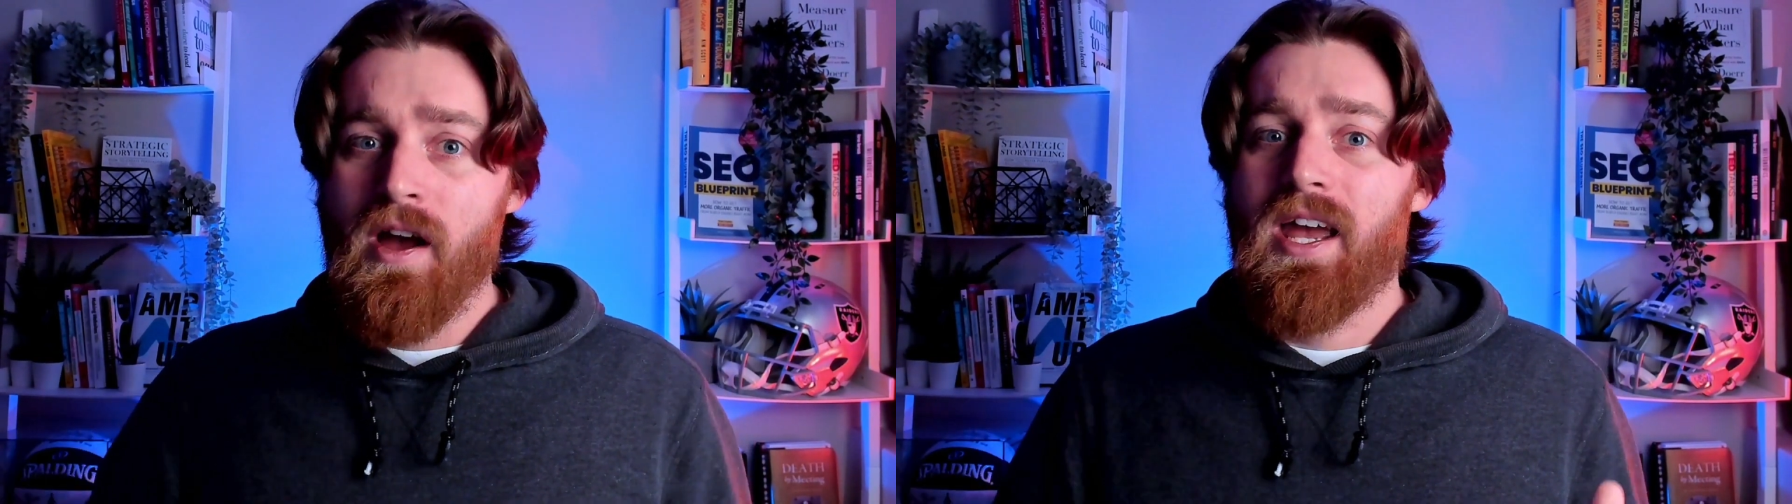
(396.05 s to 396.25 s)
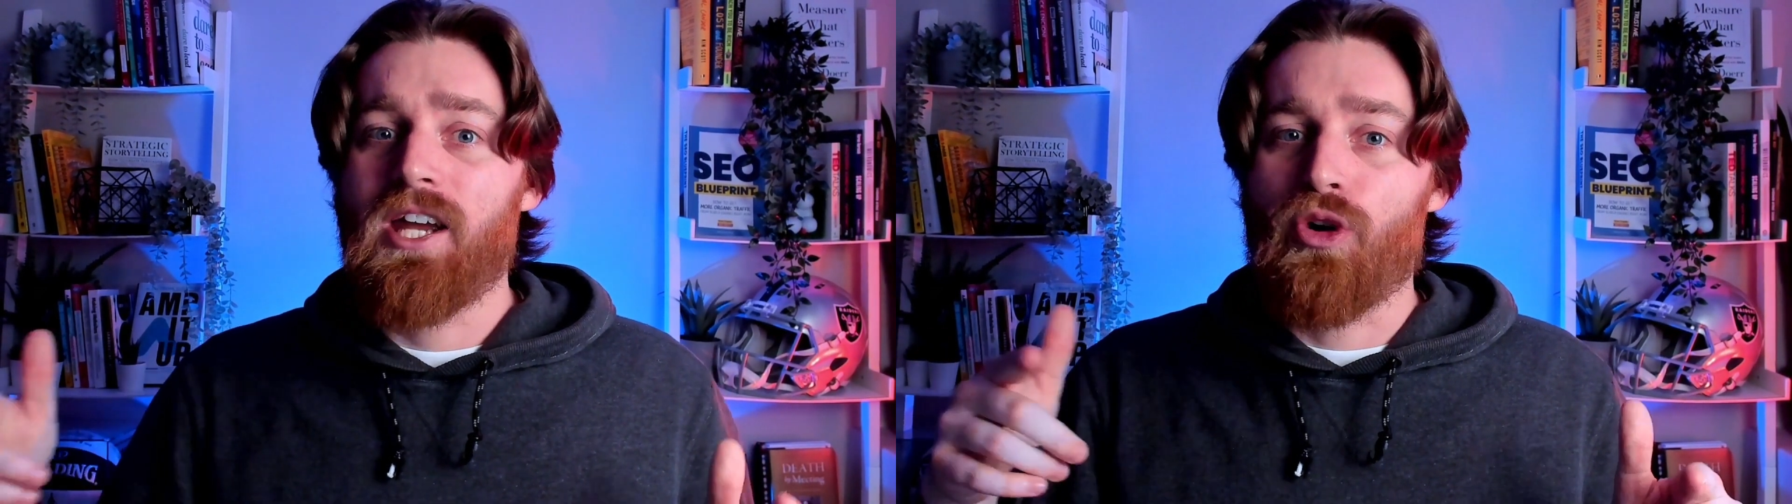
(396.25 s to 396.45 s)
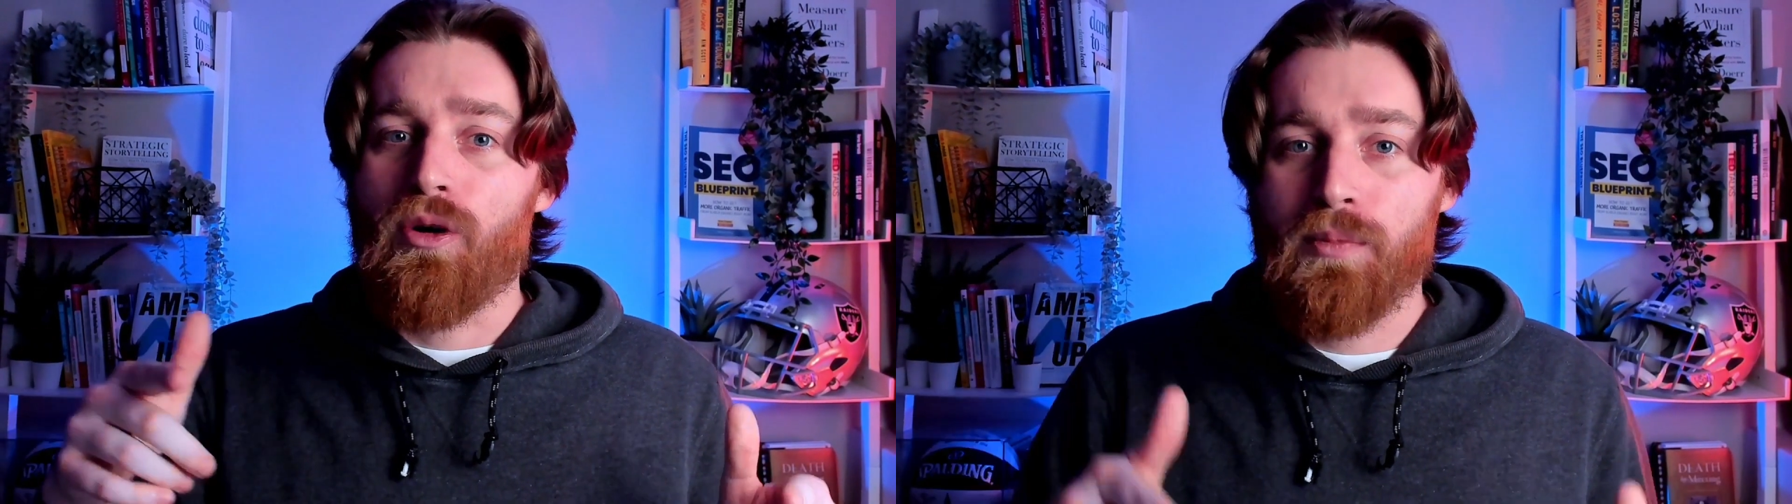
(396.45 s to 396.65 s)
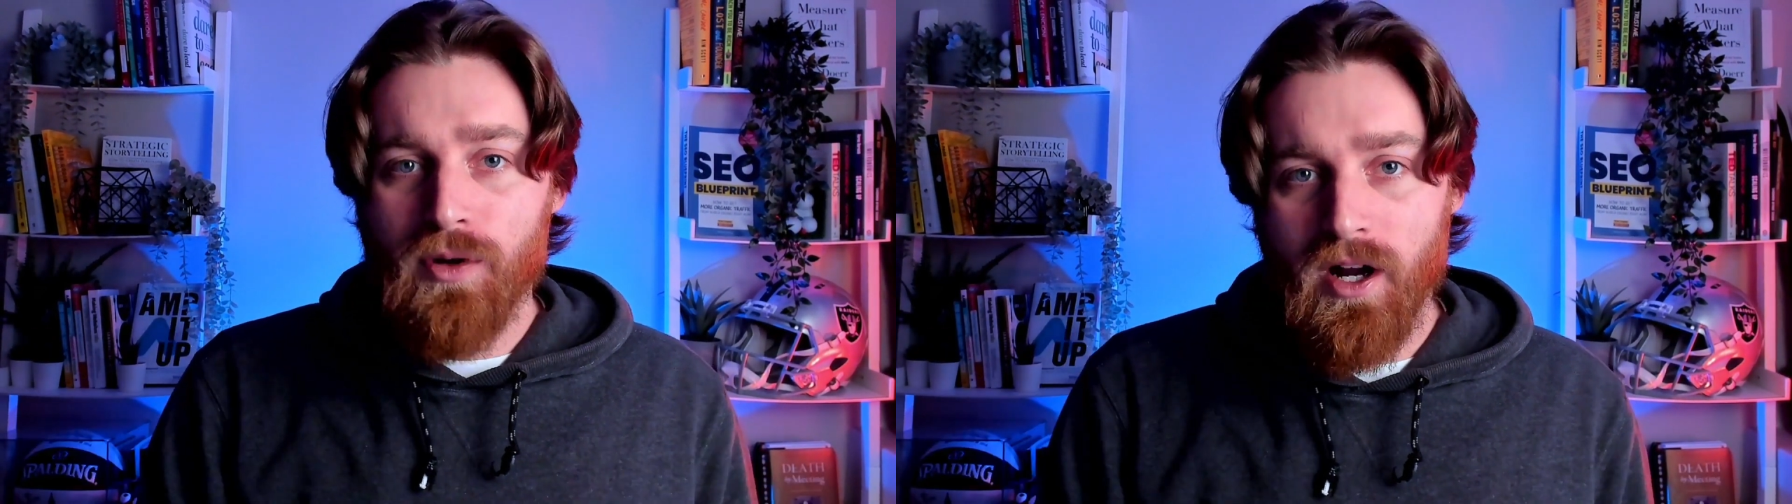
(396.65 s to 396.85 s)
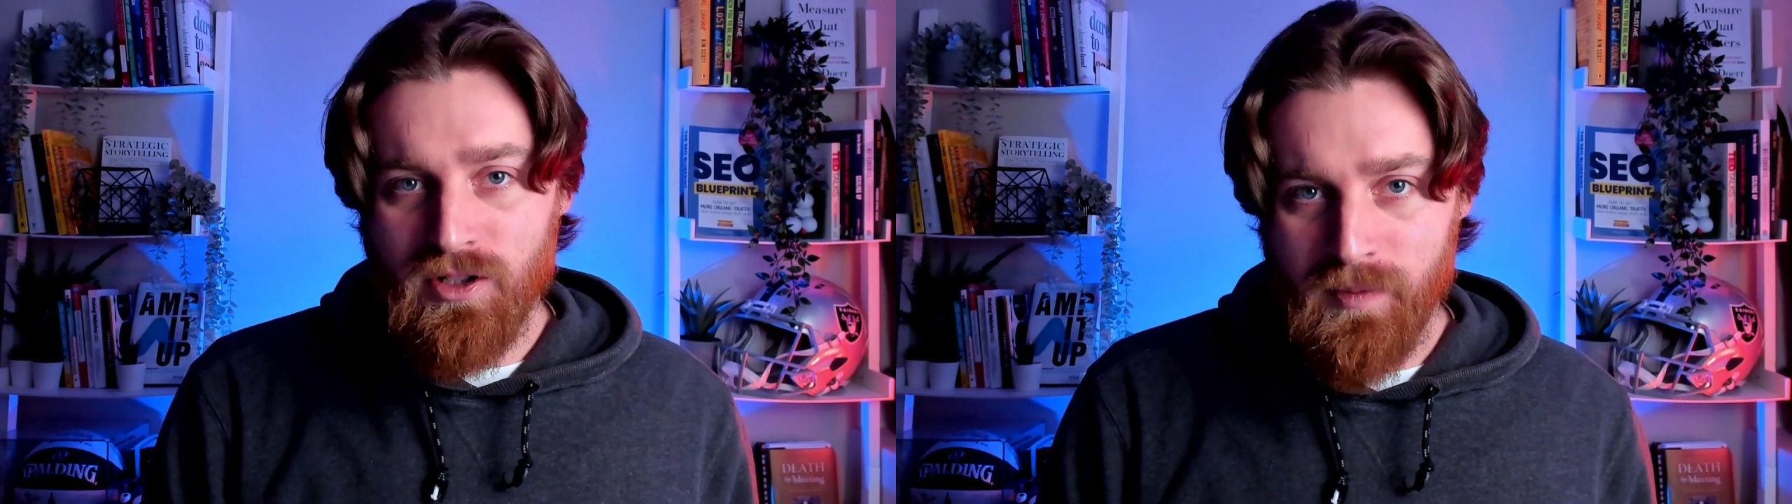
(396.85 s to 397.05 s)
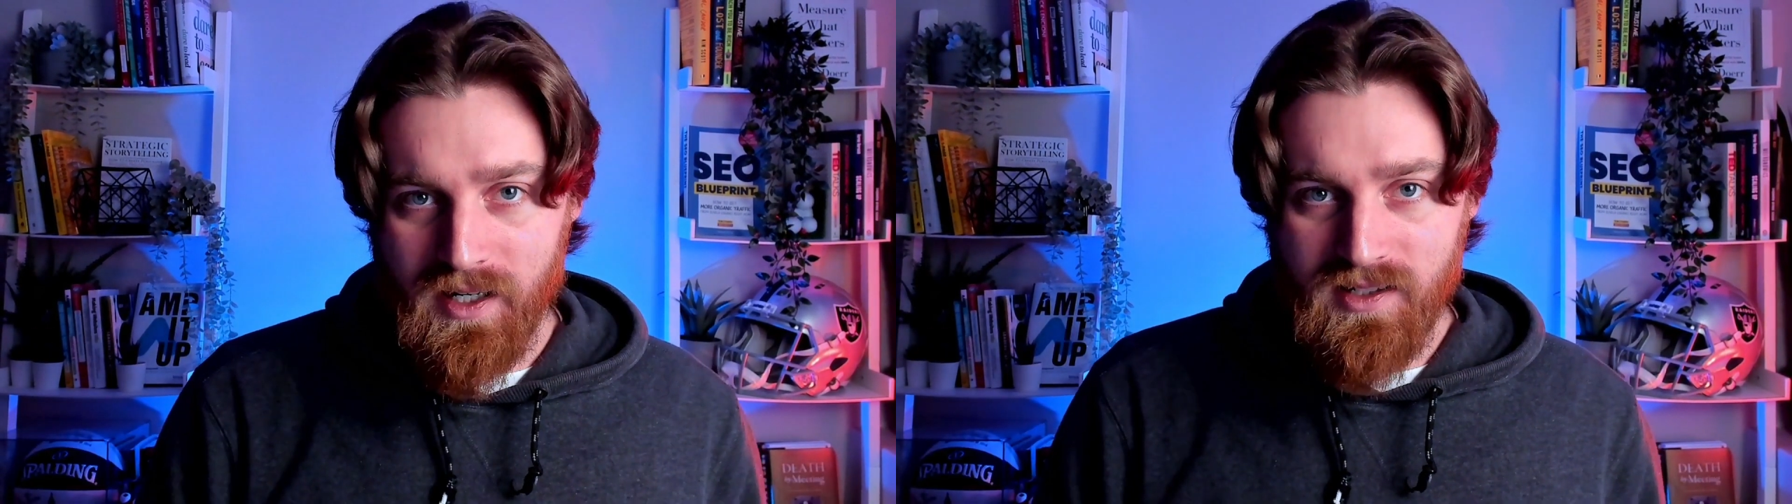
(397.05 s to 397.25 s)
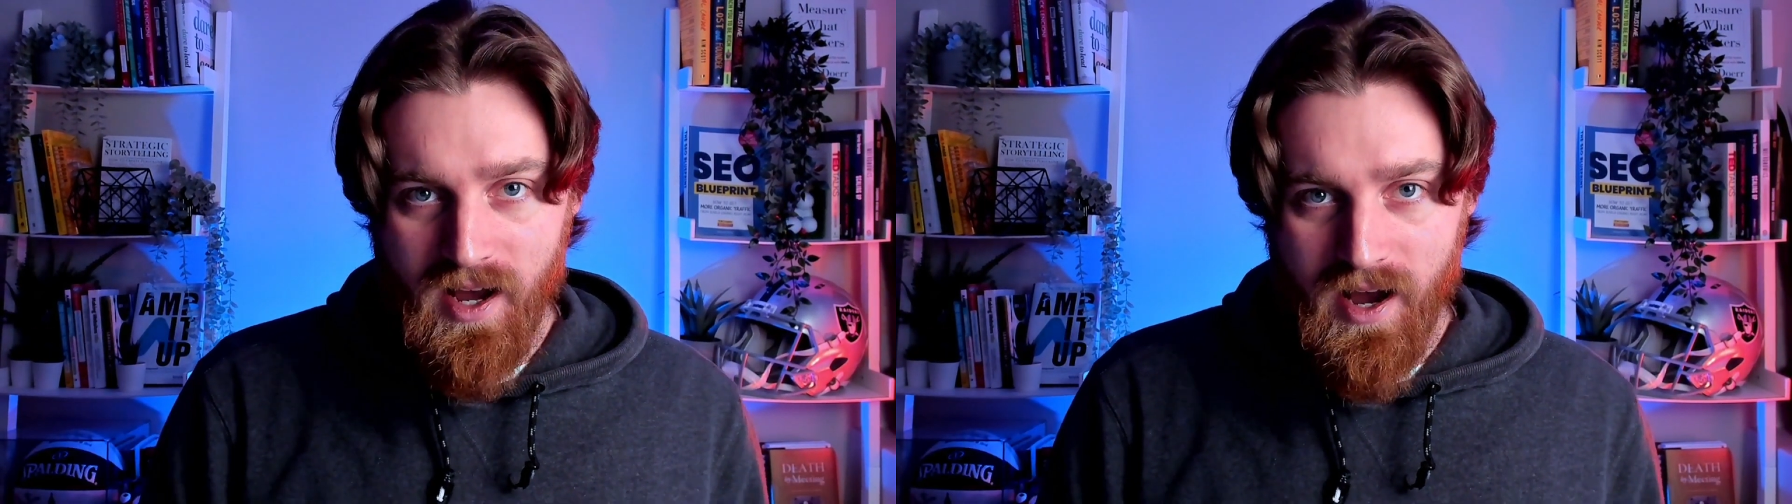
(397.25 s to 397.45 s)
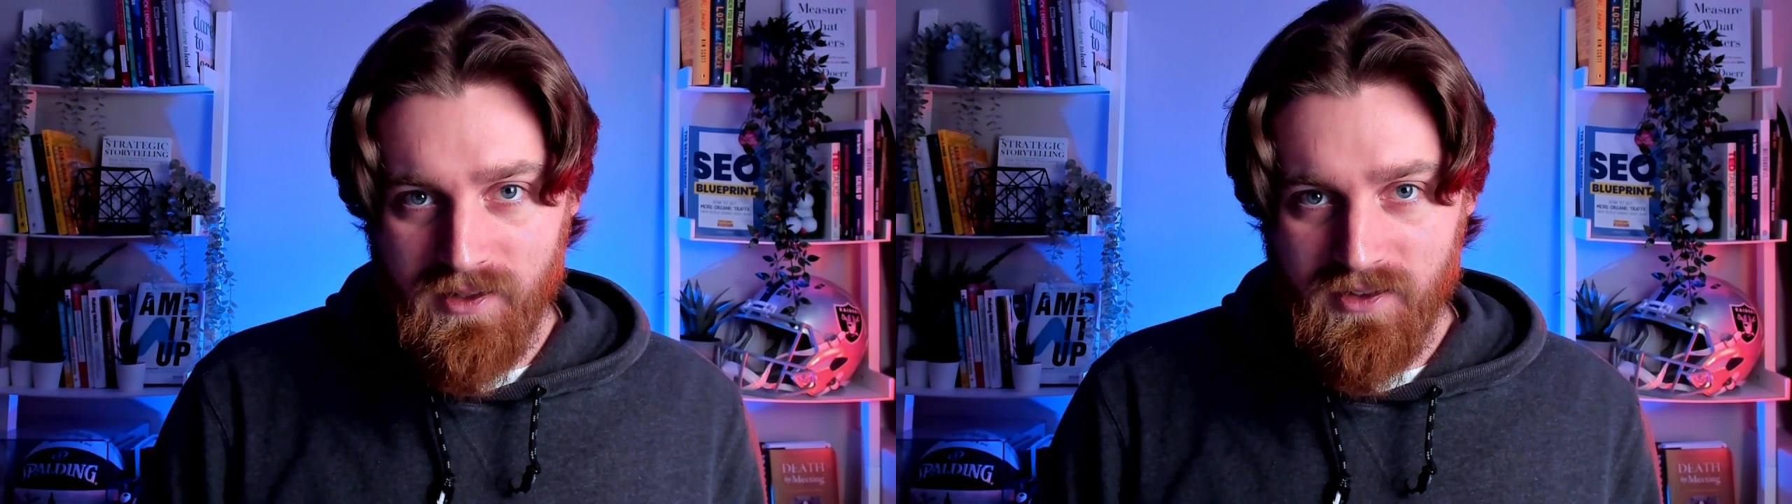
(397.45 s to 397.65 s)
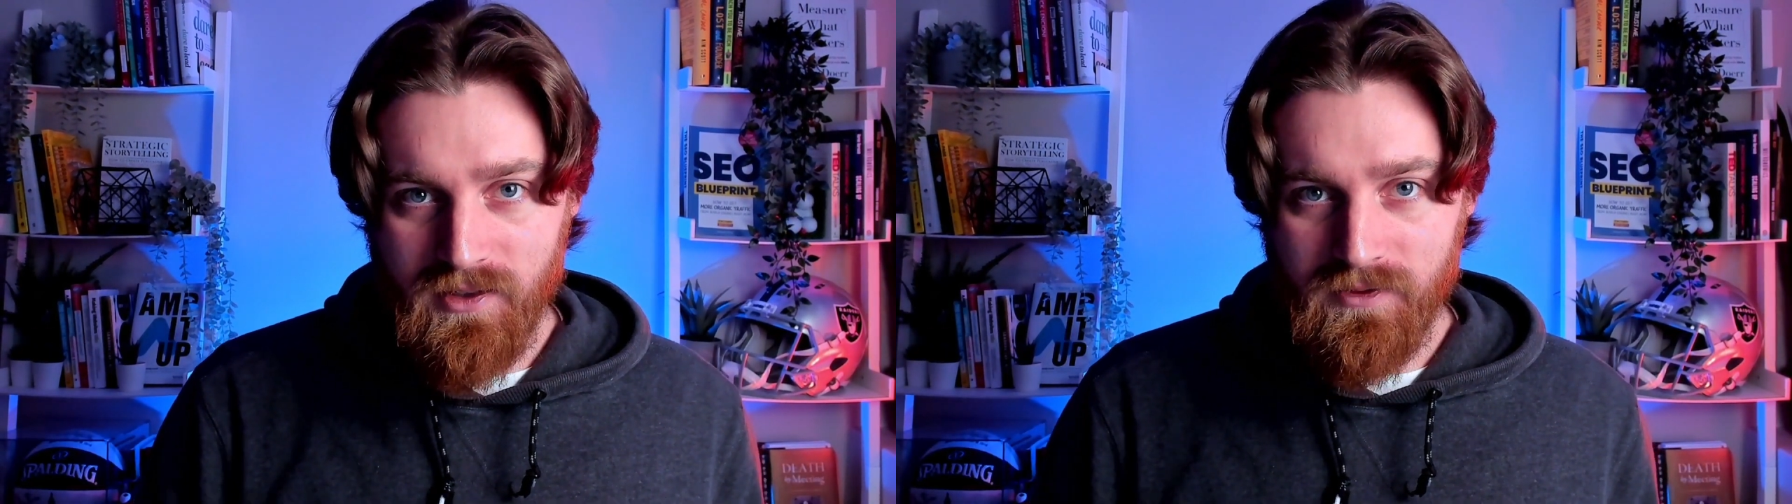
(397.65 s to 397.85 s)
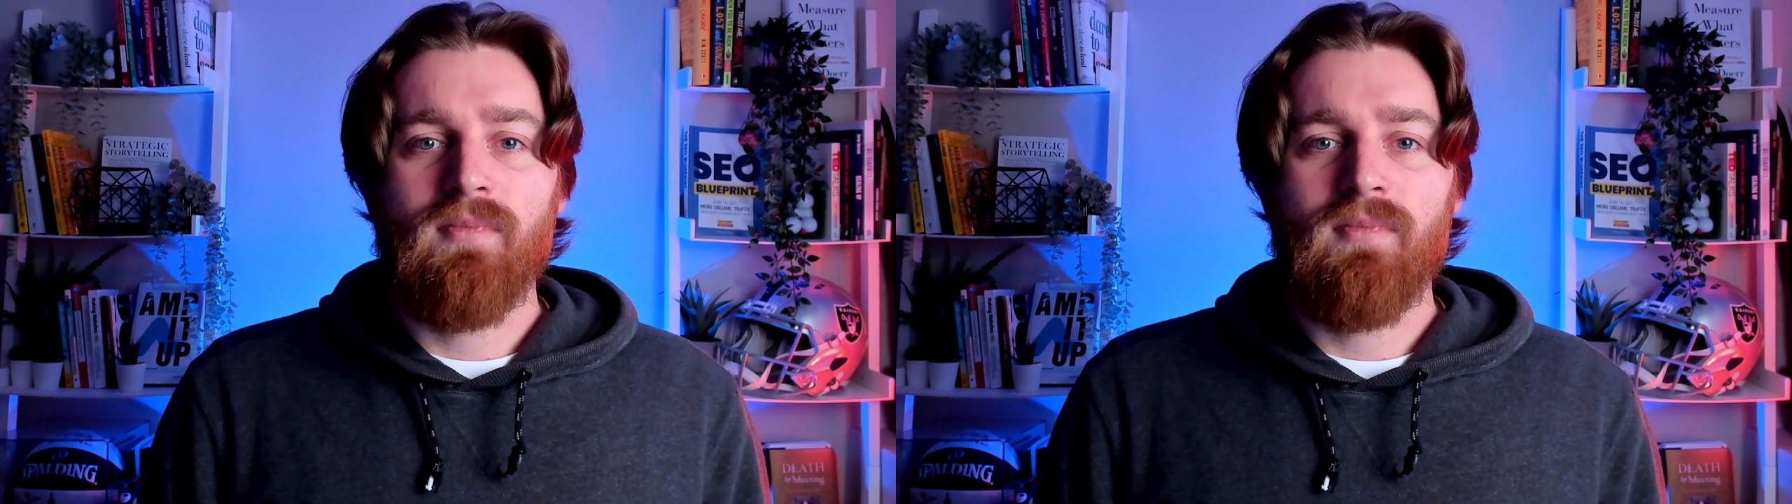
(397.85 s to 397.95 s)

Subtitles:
in your prospects' eyes.